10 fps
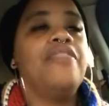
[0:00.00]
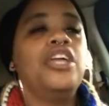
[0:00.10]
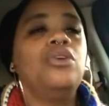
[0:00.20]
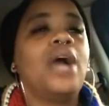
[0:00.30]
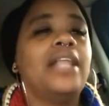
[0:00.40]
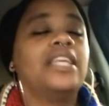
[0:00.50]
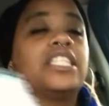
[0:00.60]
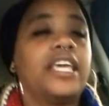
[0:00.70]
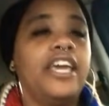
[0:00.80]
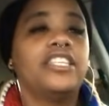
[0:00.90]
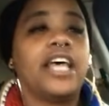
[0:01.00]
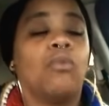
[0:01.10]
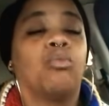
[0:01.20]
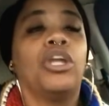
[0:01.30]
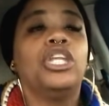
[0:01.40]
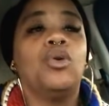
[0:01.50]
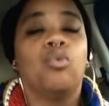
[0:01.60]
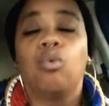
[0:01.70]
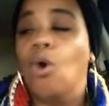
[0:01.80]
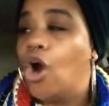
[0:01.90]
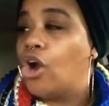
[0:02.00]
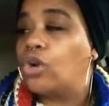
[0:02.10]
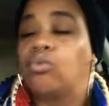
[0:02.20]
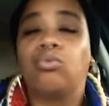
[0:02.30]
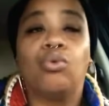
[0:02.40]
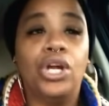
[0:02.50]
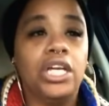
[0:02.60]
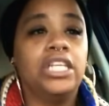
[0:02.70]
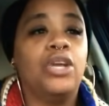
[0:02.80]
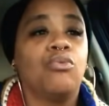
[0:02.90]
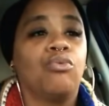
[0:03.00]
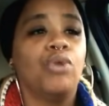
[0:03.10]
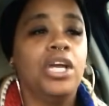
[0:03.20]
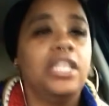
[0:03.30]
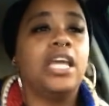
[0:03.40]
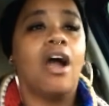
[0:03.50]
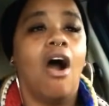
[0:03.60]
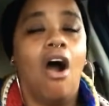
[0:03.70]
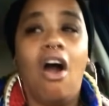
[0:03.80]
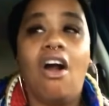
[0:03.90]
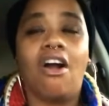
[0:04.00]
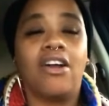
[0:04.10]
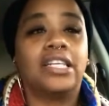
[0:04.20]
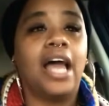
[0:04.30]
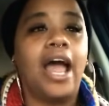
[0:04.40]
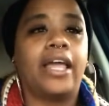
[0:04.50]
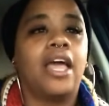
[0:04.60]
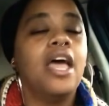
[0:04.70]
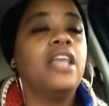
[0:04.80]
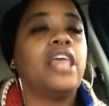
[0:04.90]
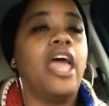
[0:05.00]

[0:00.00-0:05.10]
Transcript: then you got these kids that really work really, really hard, like the